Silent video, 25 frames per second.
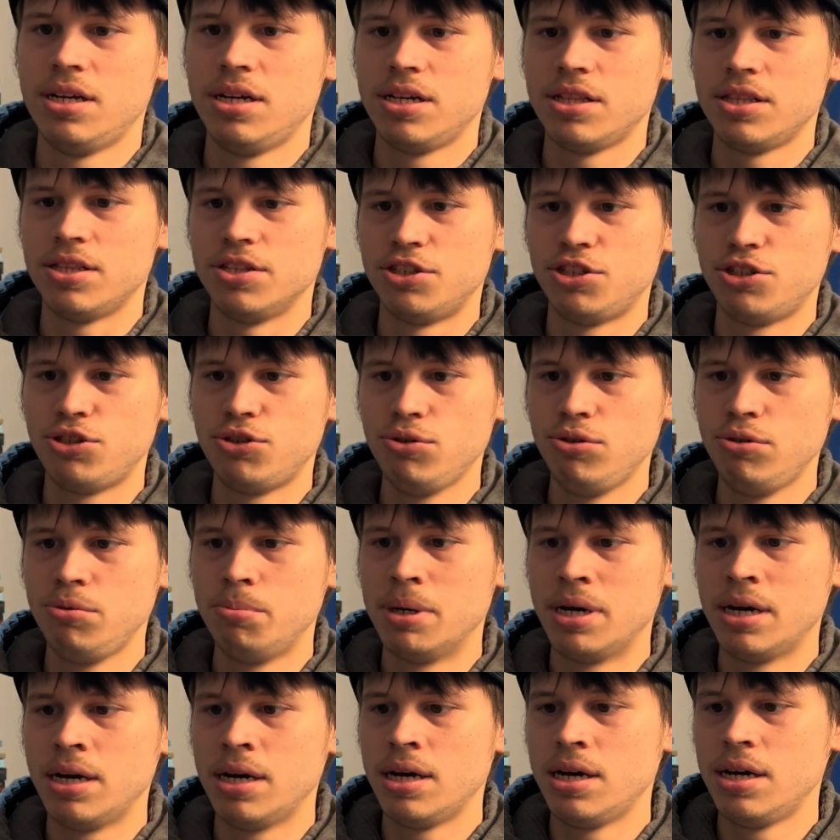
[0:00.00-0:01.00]
the
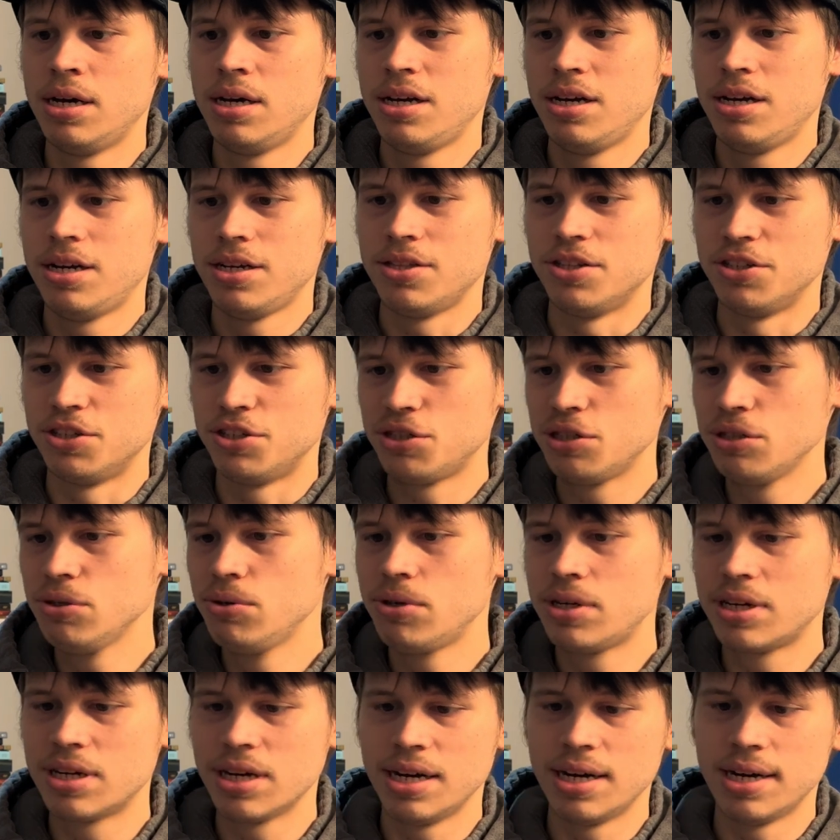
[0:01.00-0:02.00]
Suba, the
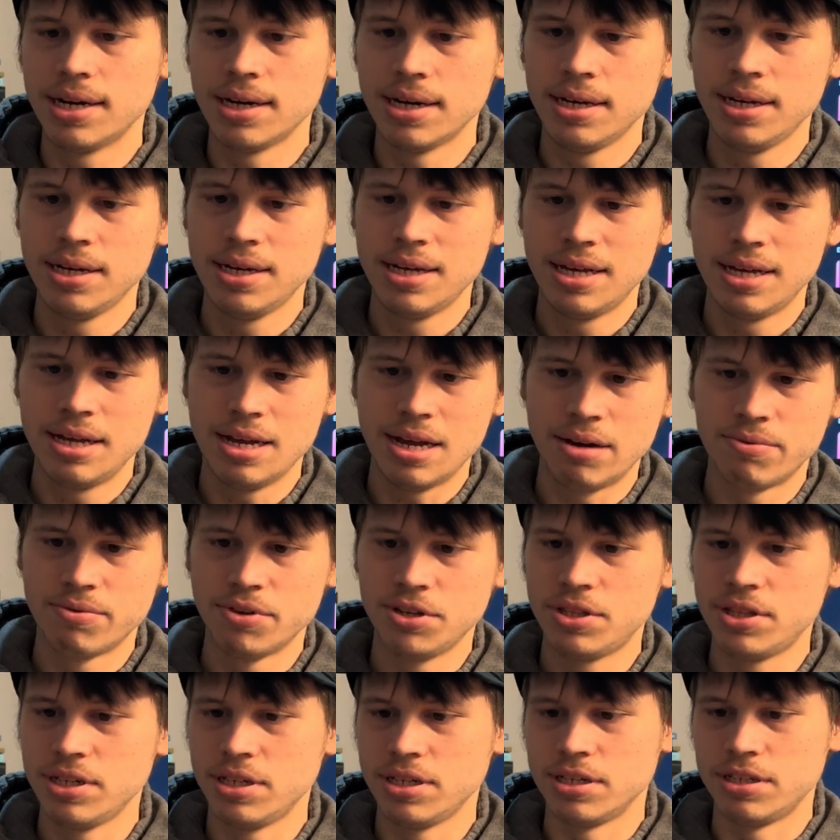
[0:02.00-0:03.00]
Suka,
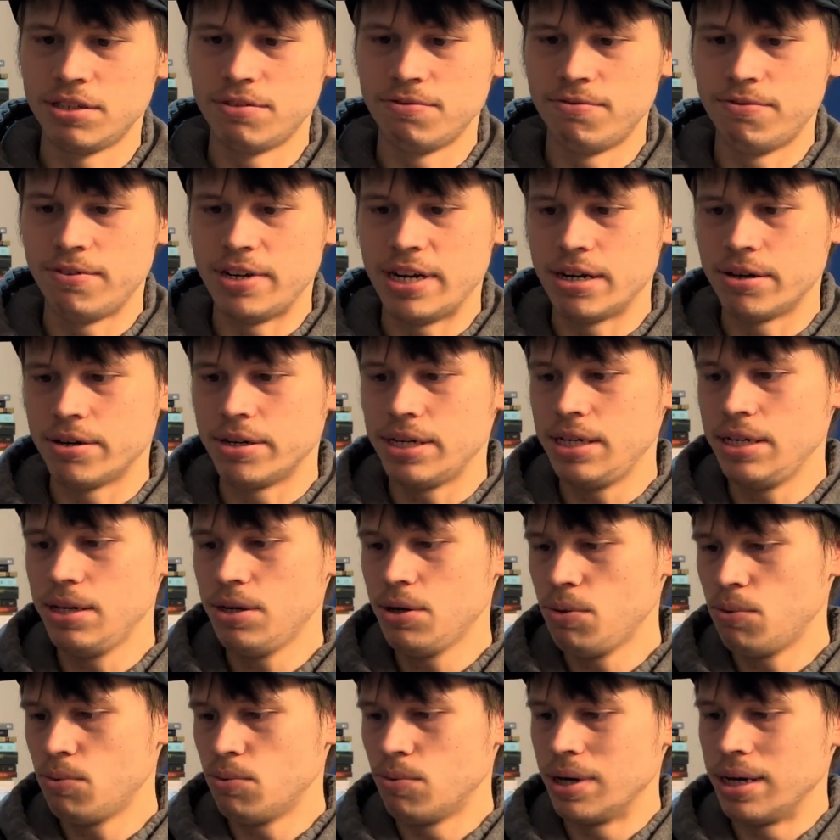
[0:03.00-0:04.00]
everything is very
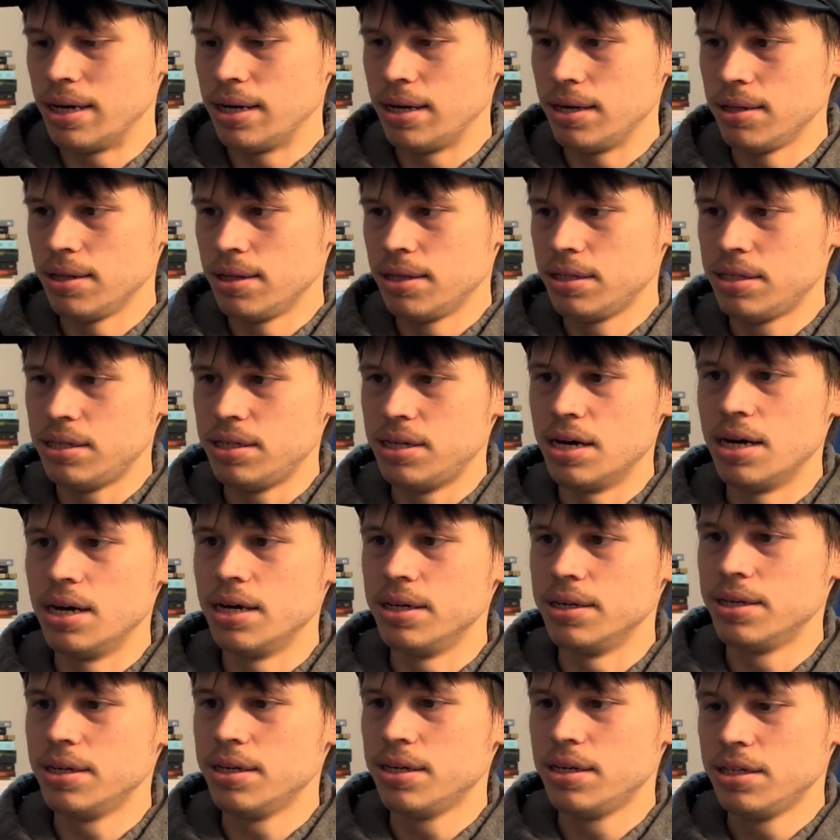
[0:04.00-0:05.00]
well
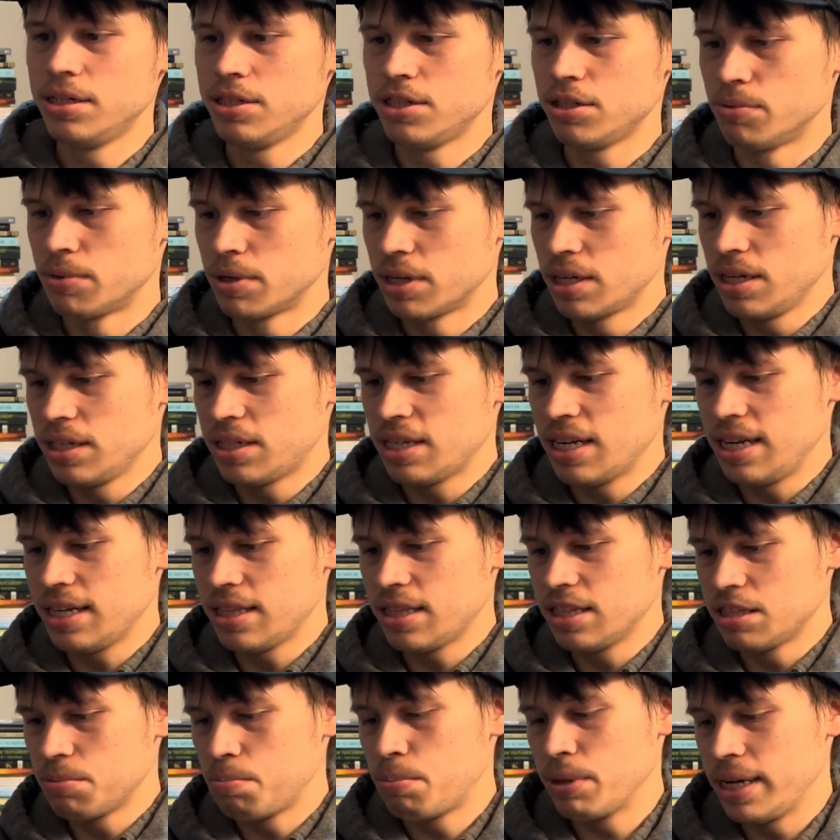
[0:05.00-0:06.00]
done. So we're going to take
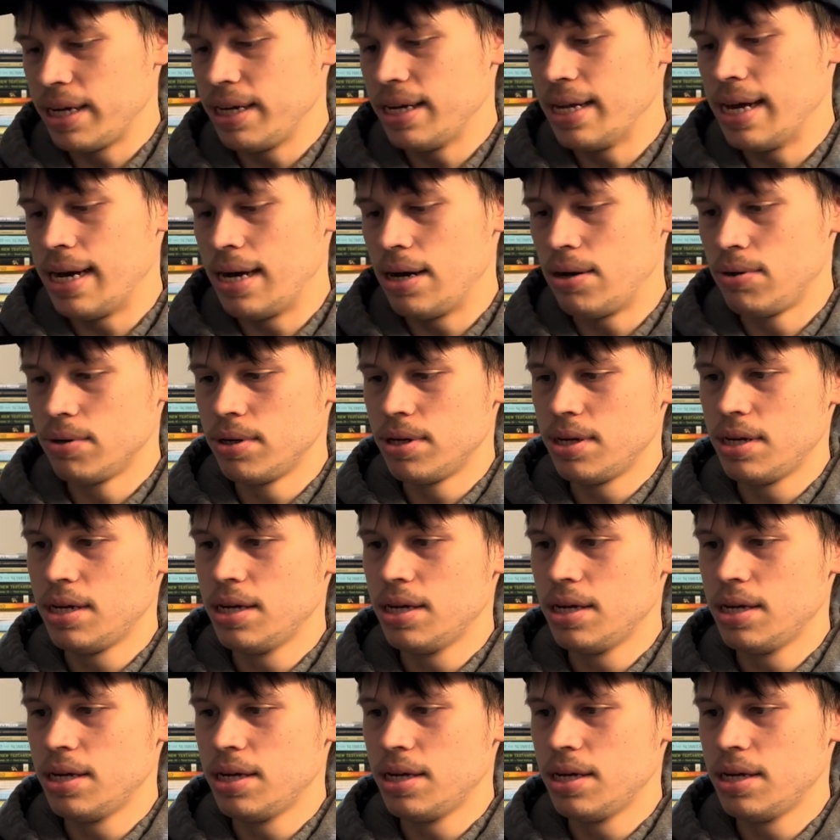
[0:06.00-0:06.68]
this blade out.